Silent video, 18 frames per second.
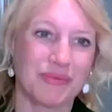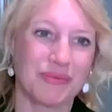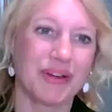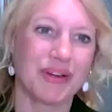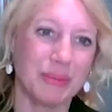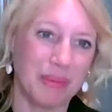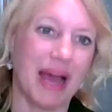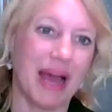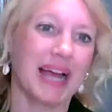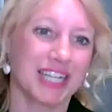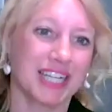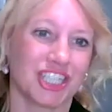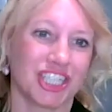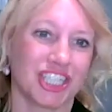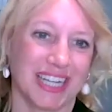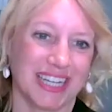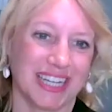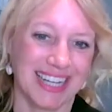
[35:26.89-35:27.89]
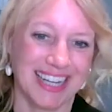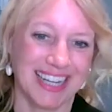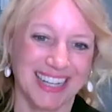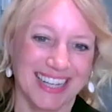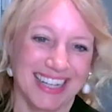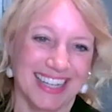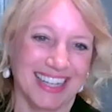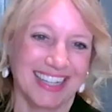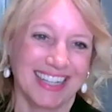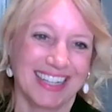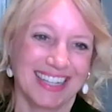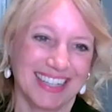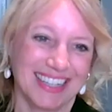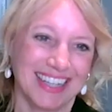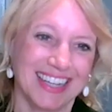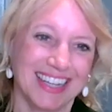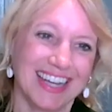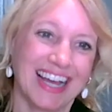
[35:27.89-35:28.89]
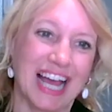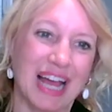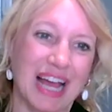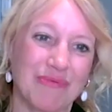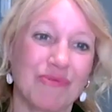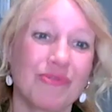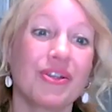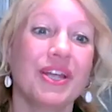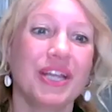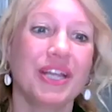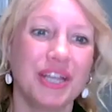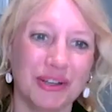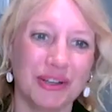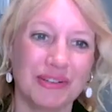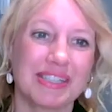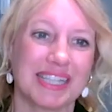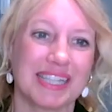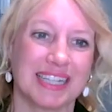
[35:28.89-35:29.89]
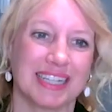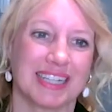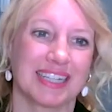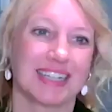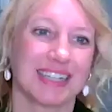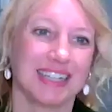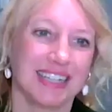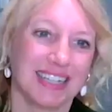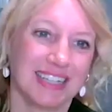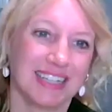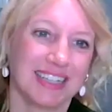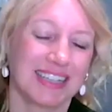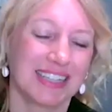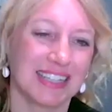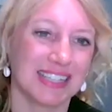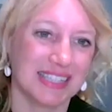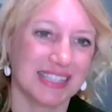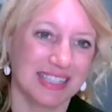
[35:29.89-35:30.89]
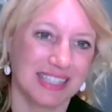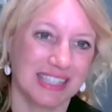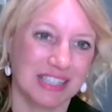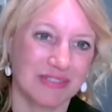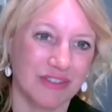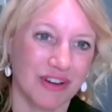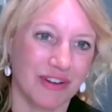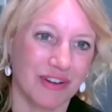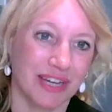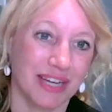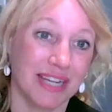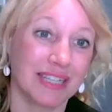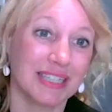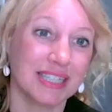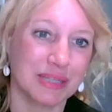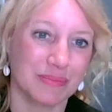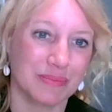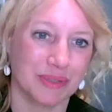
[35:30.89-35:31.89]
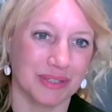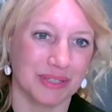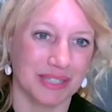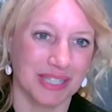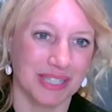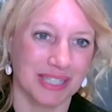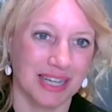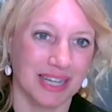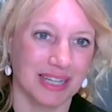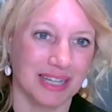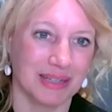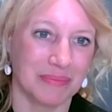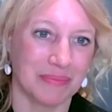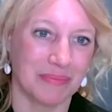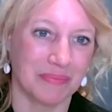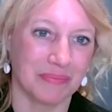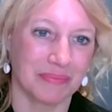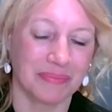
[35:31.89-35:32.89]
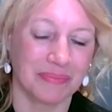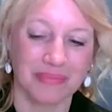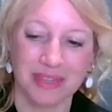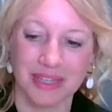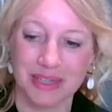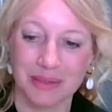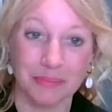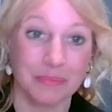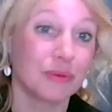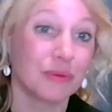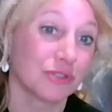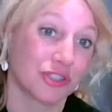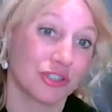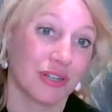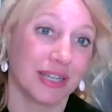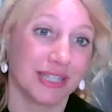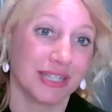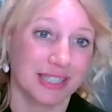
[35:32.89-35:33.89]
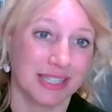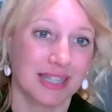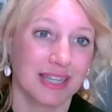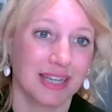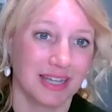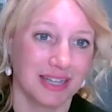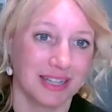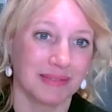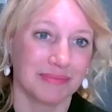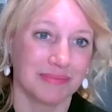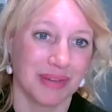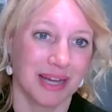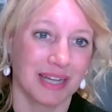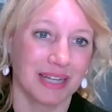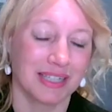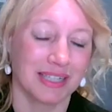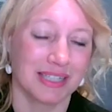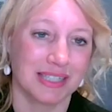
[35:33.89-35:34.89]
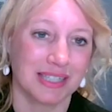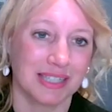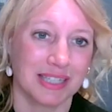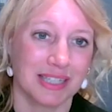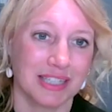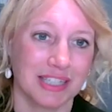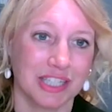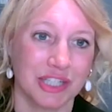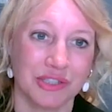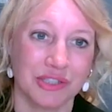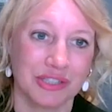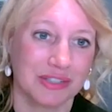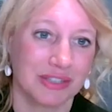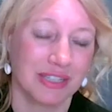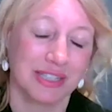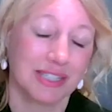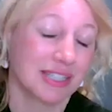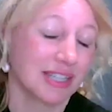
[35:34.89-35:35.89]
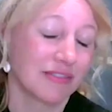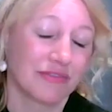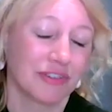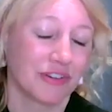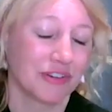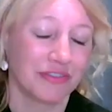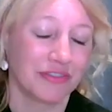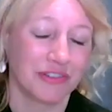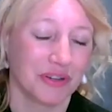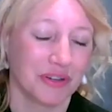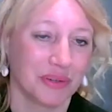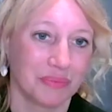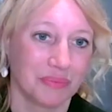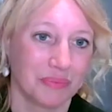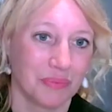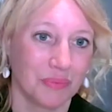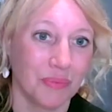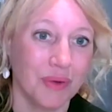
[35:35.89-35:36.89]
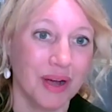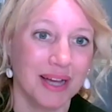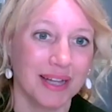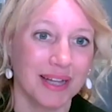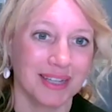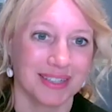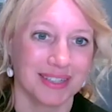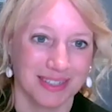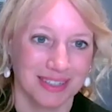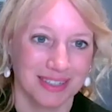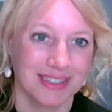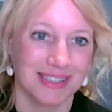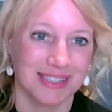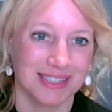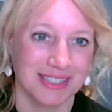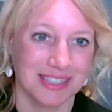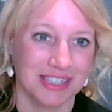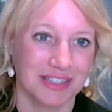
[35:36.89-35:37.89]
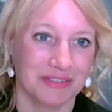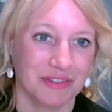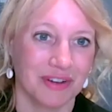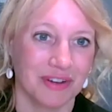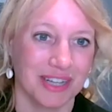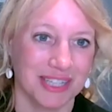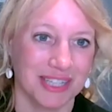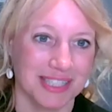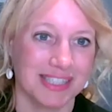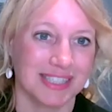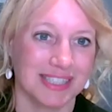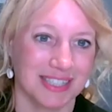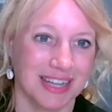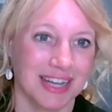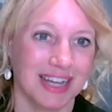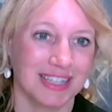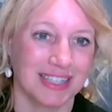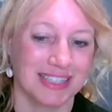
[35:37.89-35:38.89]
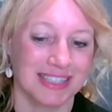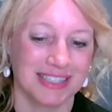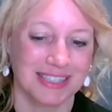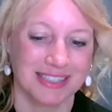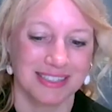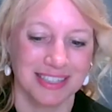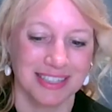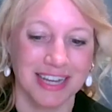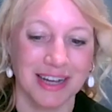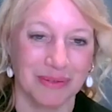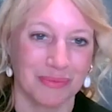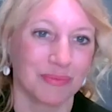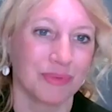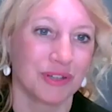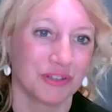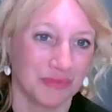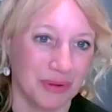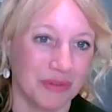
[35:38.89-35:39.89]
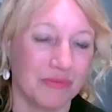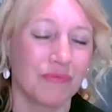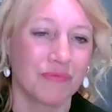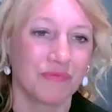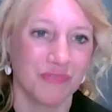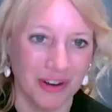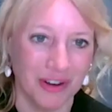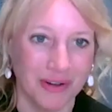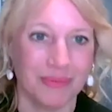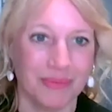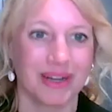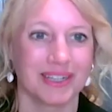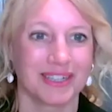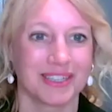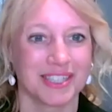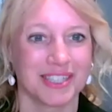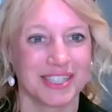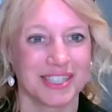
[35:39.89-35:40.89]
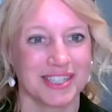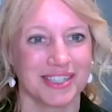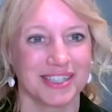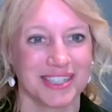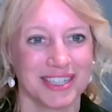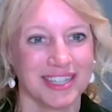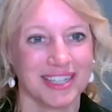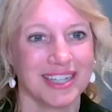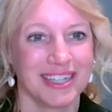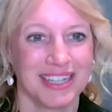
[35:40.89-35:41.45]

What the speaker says: repackaging and reusing this very intimate portrait, and it's done very, very well as a device, and yeah, would have been very well understood